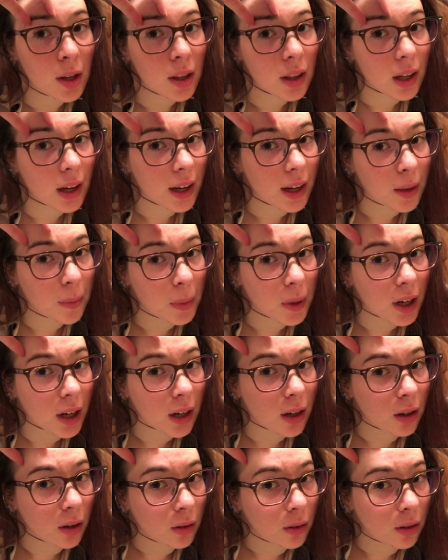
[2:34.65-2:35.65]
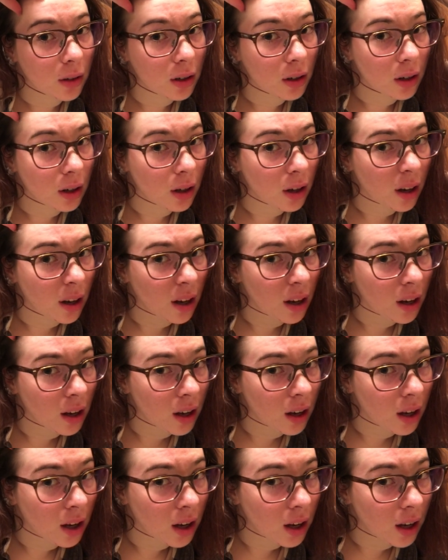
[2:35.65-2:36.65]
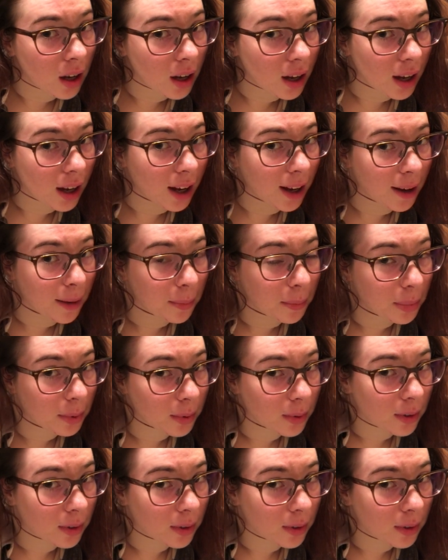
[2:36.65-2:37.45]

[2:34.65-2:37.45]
eyebrow up.